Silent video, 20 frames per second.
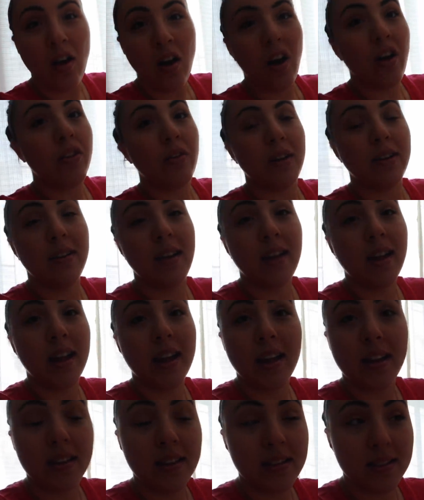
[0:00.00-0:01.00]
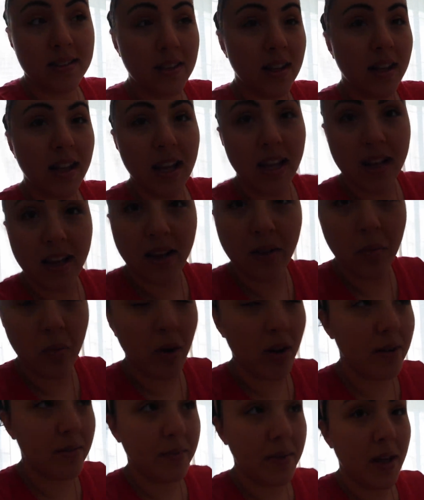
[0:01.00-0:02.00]
although I take like a gazillion and
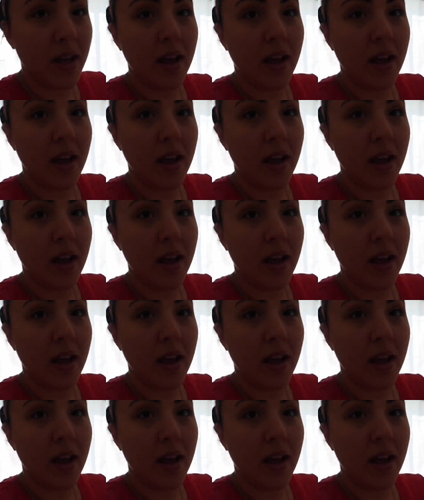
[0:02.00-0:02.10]
one